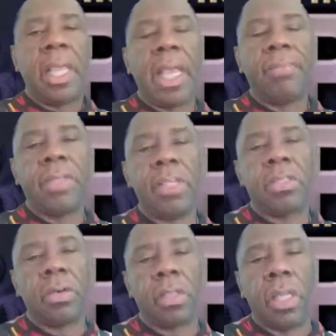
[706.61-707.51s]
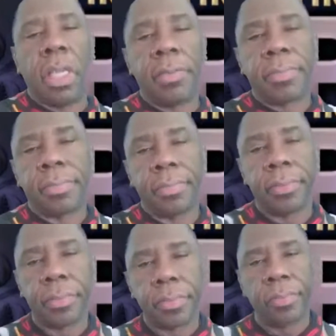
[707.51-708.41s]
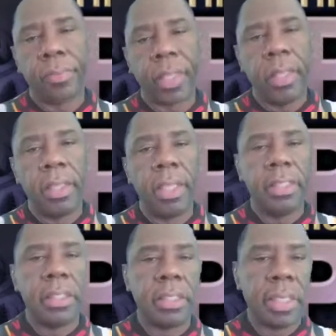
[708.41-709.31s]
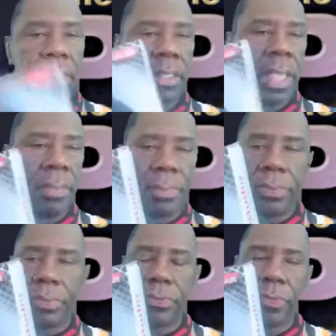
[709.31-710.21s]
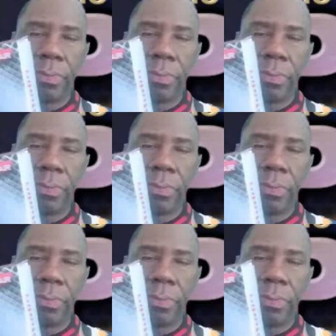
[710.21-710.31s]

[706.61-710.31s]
they have these hooked up. This is at Staples